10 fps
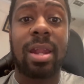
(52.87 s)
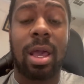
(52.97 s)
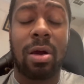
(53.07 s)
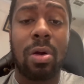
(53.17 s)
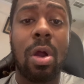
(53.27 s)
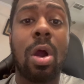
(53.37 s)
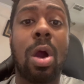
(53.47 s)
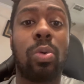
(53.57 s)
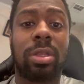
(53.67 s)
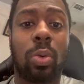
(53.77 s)
now
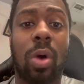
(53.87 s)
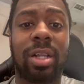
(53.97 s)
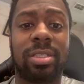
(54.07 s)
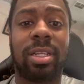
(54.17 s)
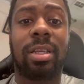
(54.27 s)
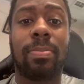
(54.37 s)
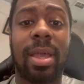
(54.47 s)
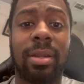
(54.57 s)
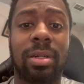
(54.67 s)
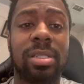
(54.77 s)
with the Washington
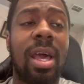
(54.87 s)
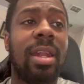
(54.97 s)
Commanders.